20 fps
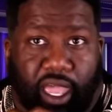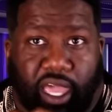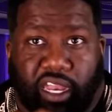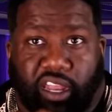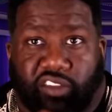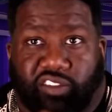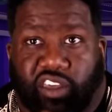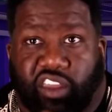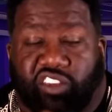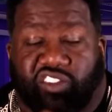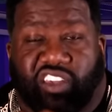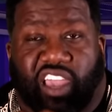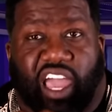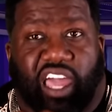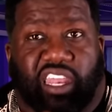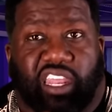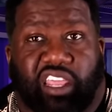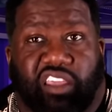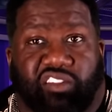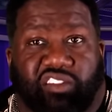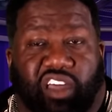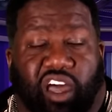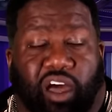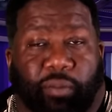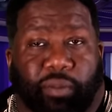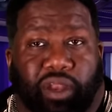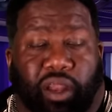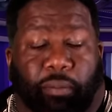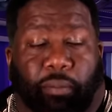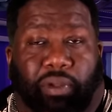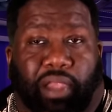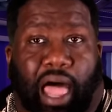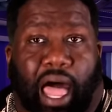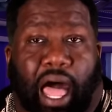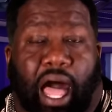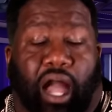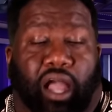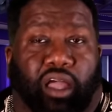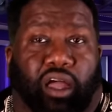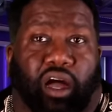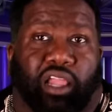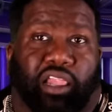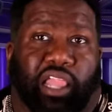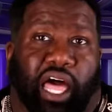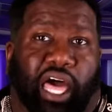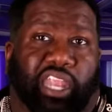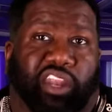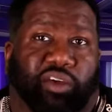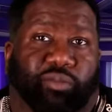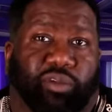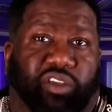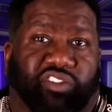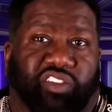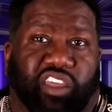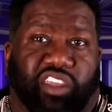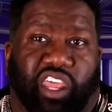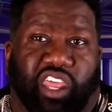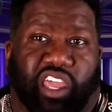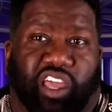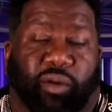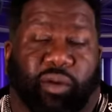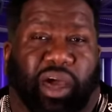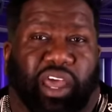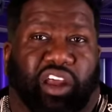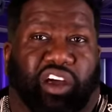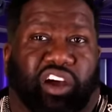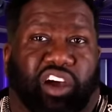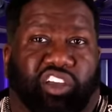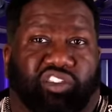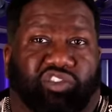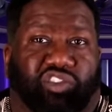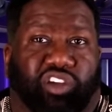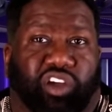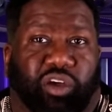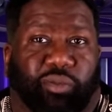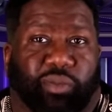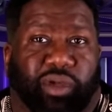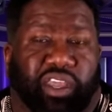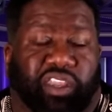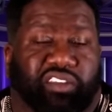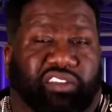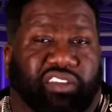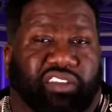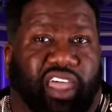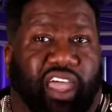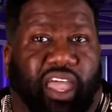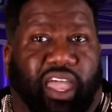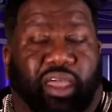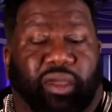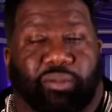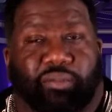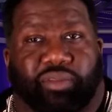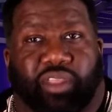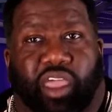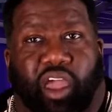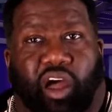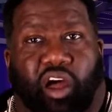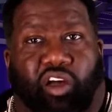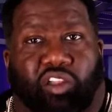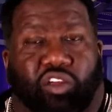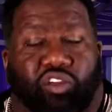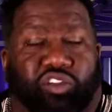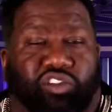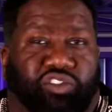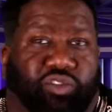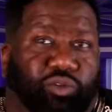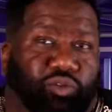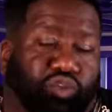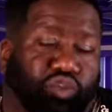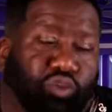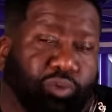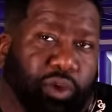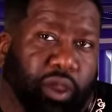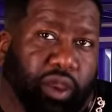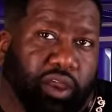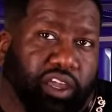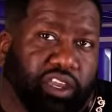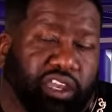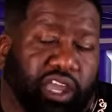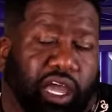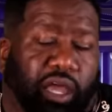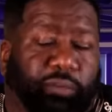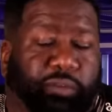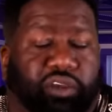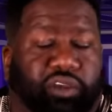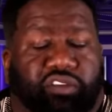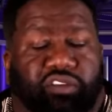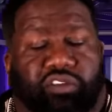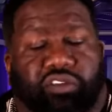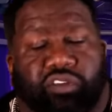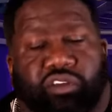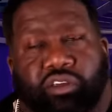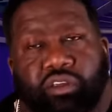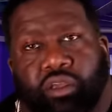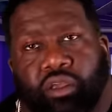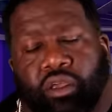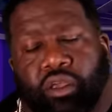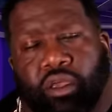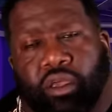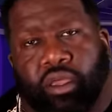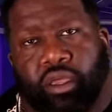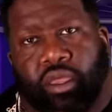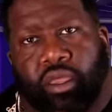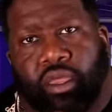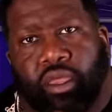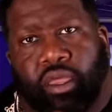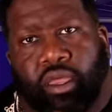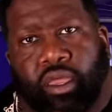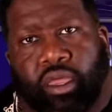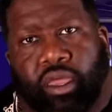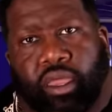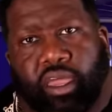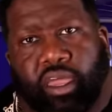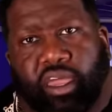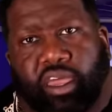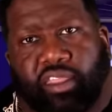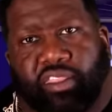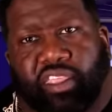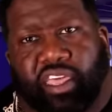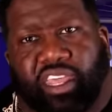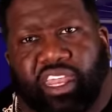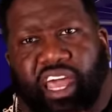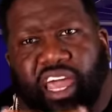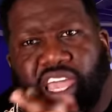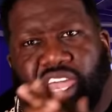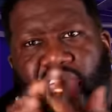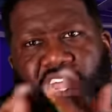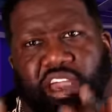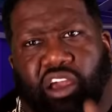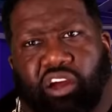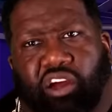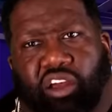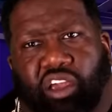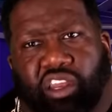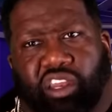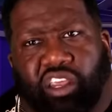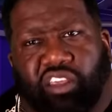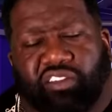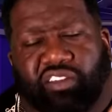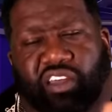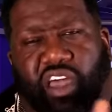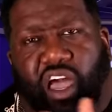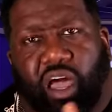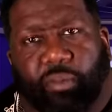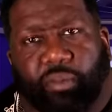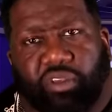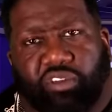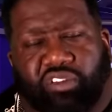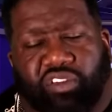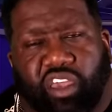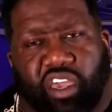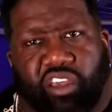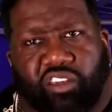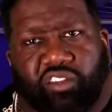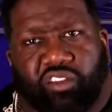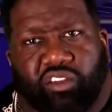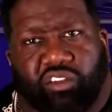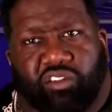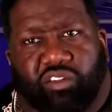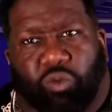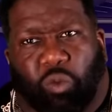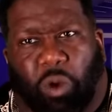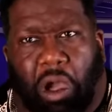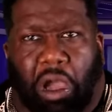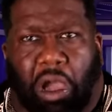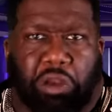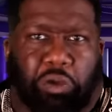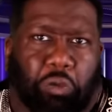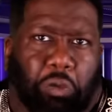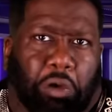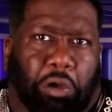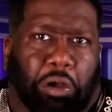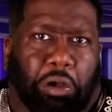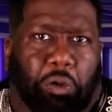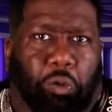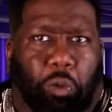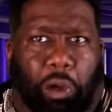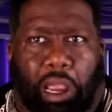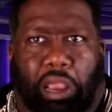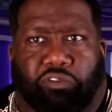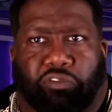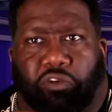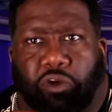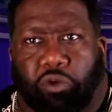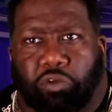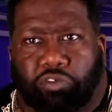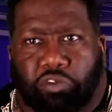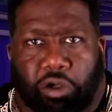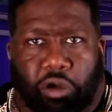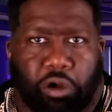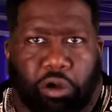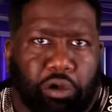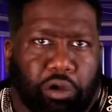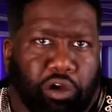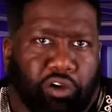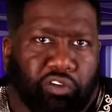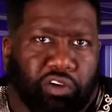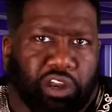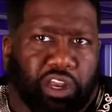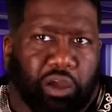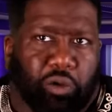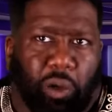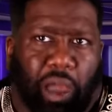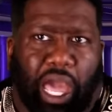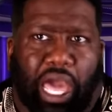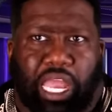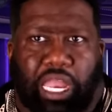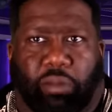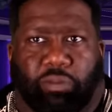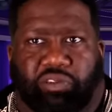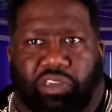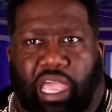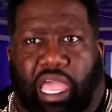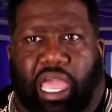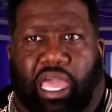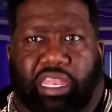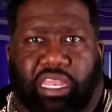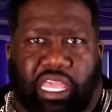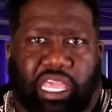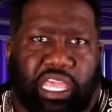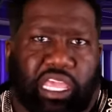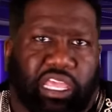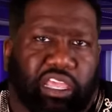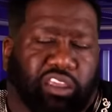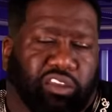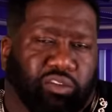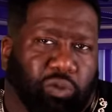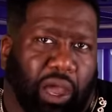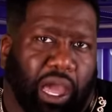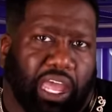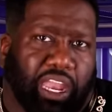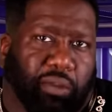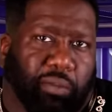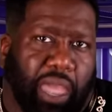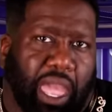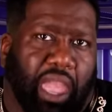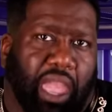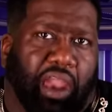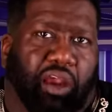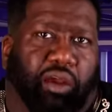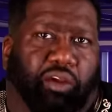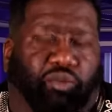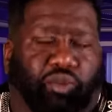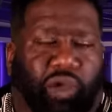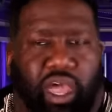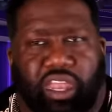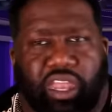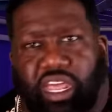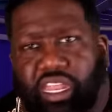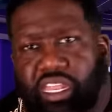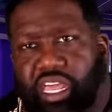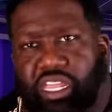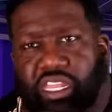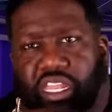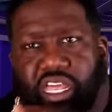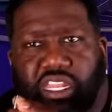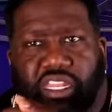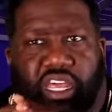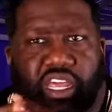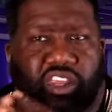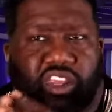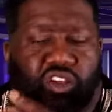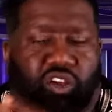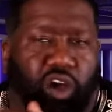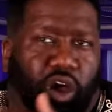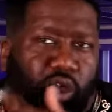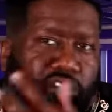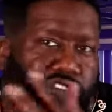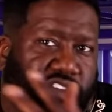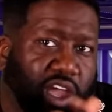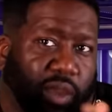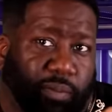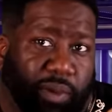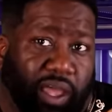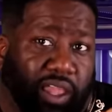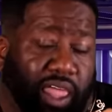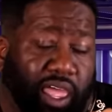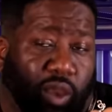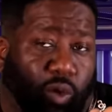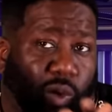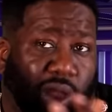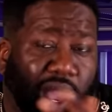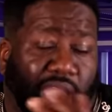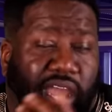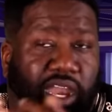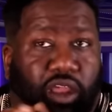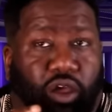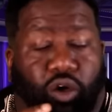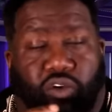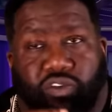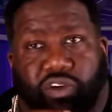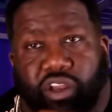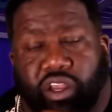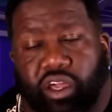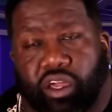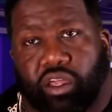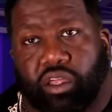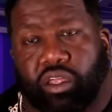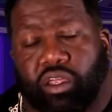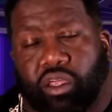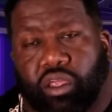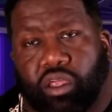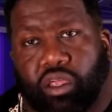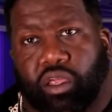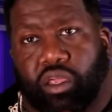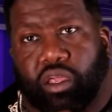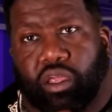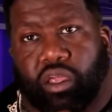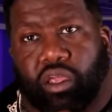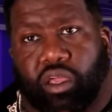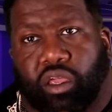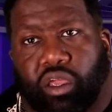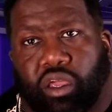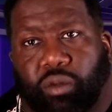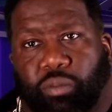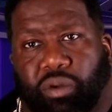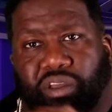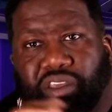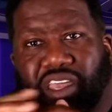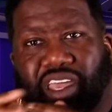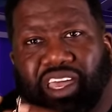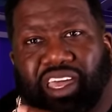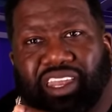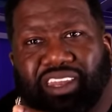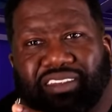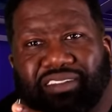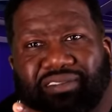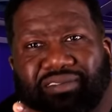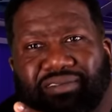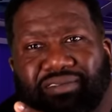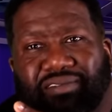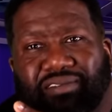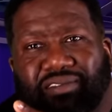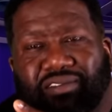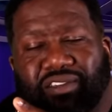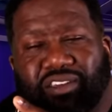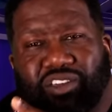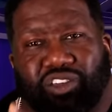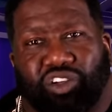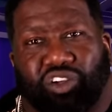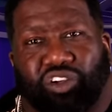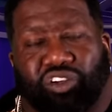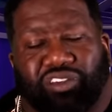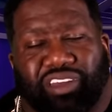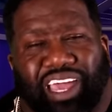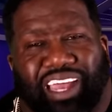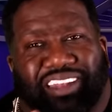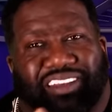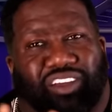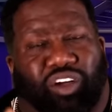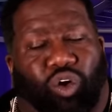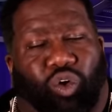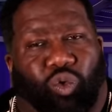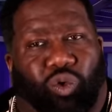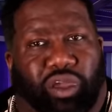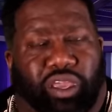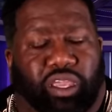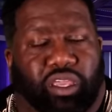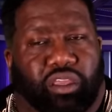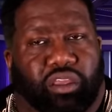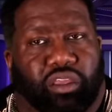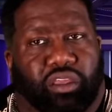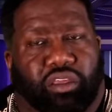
And they say the Chinese come in a block, a lot of them. They say they come about 100 of them at a time. They all on some group economics. Then I hear in these comment sections, why in the world them white folks going over there? Why them Chinese? Why them Arabs? Why da da da da? You always talking about like why they over there. But yet you're not going.